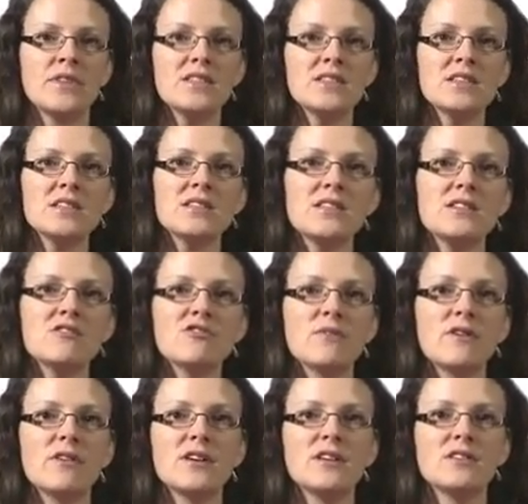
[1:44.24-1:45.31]
This is a
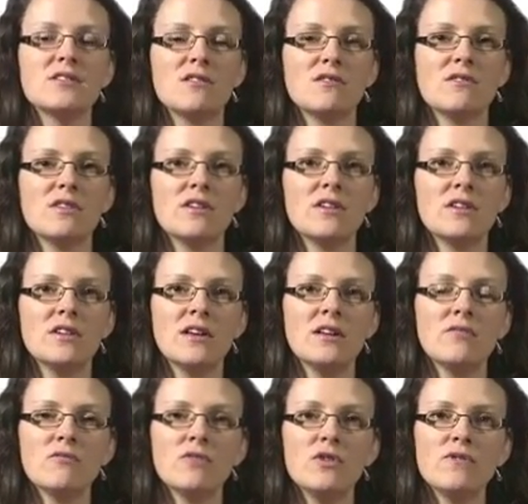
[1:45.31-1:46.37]
centromeric histone variant,
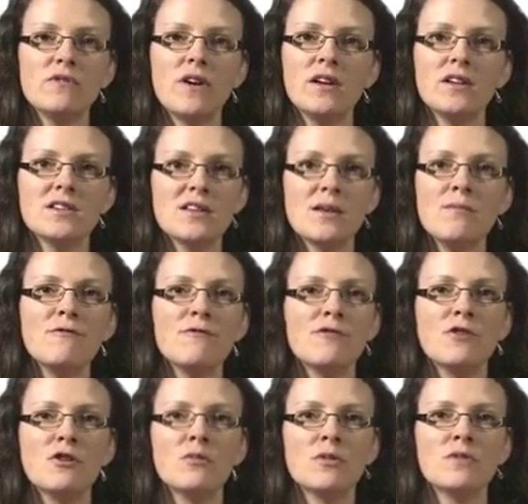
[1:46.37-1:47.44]
and you find some
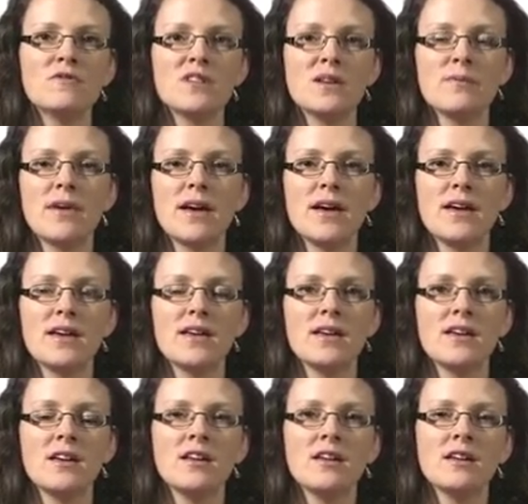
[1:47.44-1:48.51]
form of
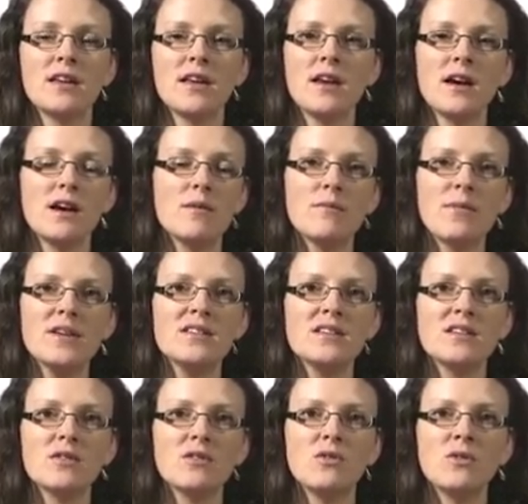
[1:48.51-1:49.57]
CEMP-A in
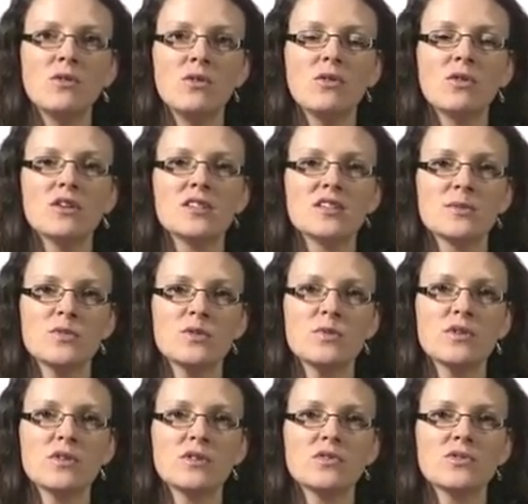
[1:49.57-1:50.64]
basically all organisms,
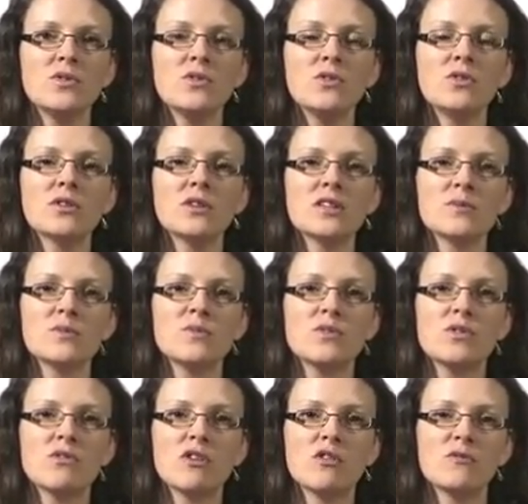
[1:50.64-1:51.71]
because all organisms
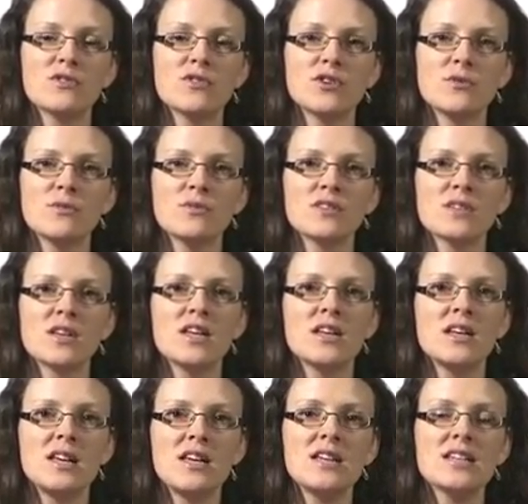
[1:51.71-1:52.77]
with chromosomes
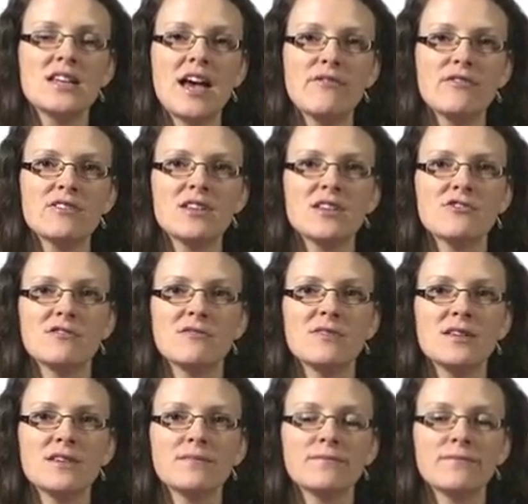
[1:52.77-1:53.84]
need to have a
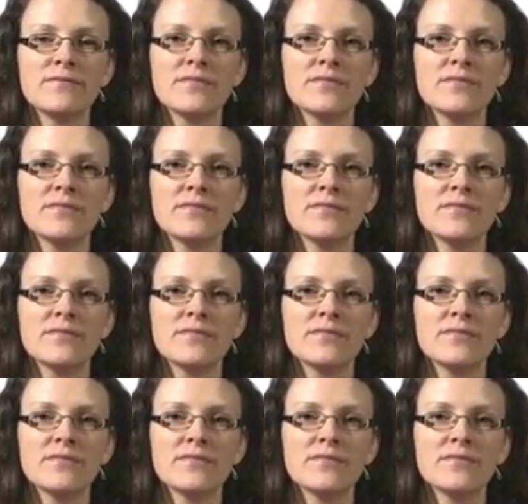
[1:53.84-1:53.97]
centromere.